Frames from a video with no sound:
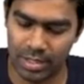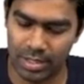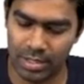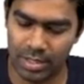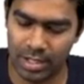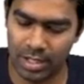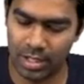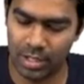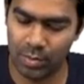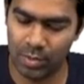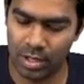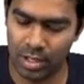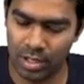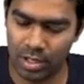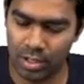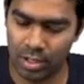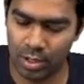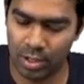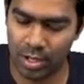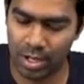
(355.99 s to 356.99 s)
Third one,
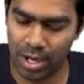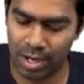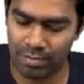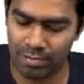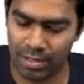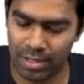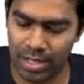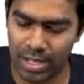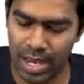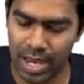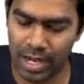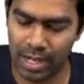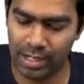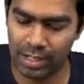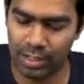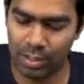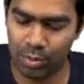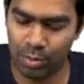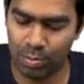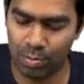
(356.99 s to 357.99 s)
you have
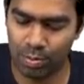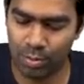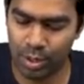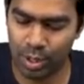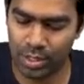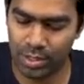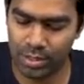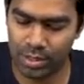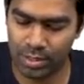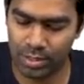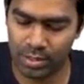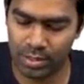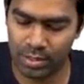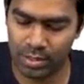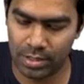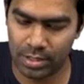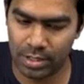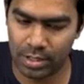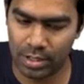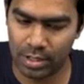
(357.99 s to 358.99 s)
galactopoiesis.
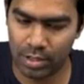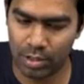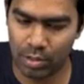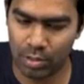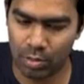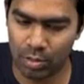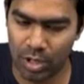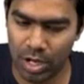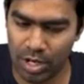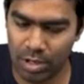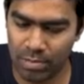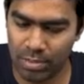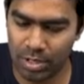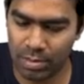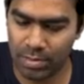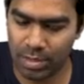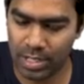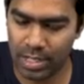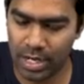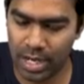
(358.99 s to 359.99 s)
What do you mean
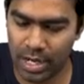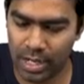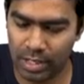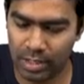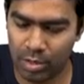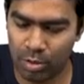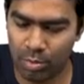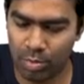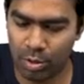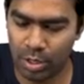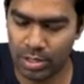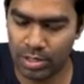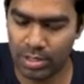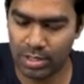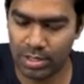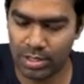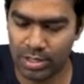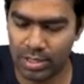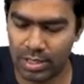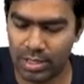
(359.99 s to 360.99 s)
by
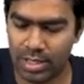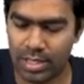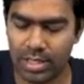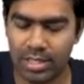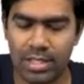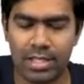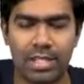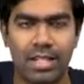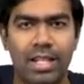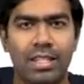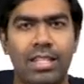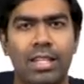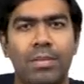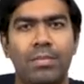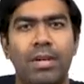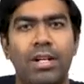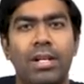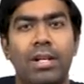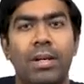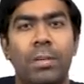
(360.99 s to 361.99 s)
galactopoiesis? This is nothing
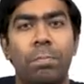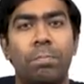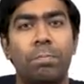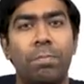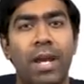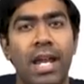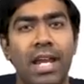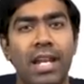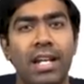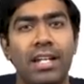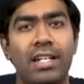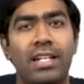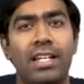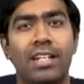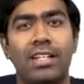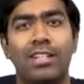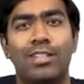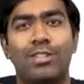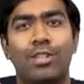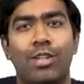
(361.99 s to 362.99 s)
but
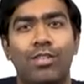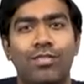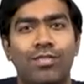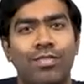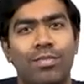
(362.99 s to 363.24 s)
maintenance of